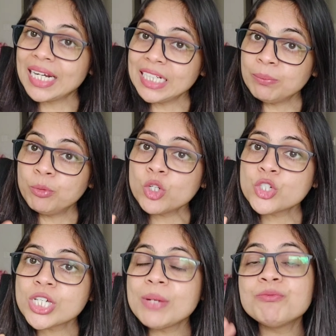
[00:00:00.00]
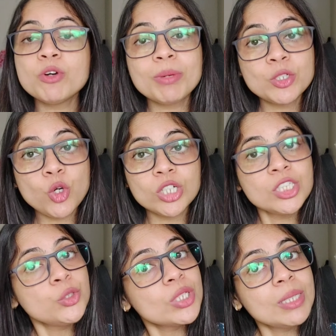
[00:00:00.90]
I need a bookshelf for my
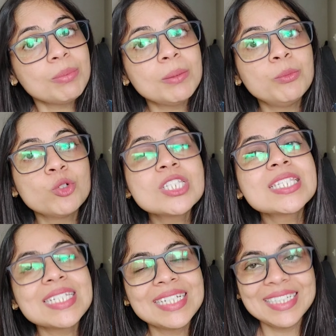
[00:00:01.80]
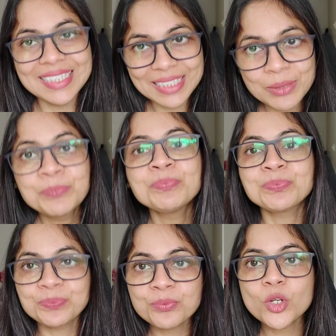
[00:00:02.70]
daughter to keep her books in.
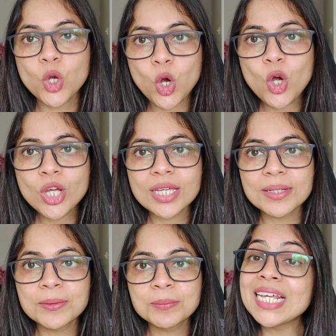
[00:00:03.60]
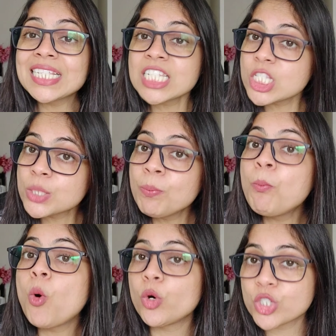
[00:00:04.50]
Okay, next
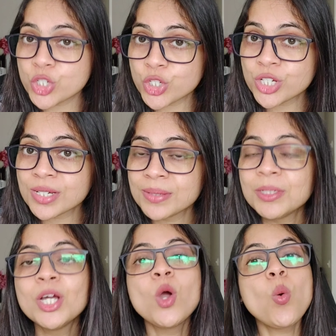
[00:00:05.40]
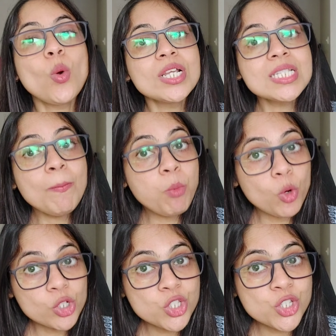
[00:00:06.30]
is porch. What is a
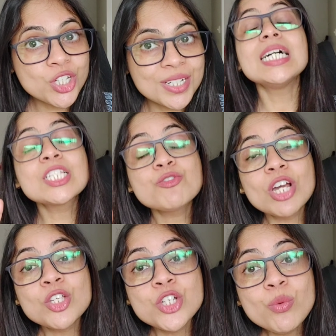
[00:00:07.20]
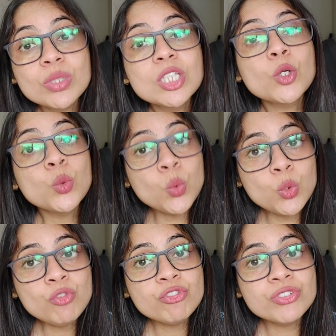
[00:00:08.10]
porch? A structure with a
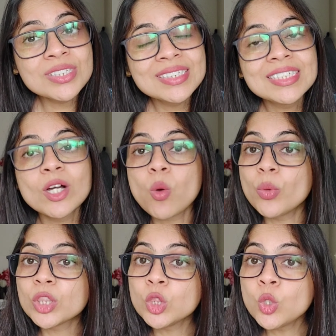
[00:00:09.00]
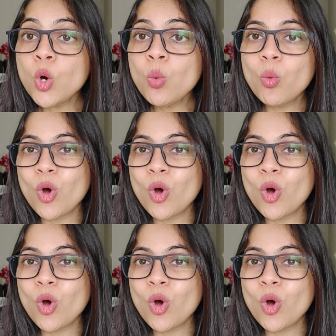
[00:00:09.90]
roof with no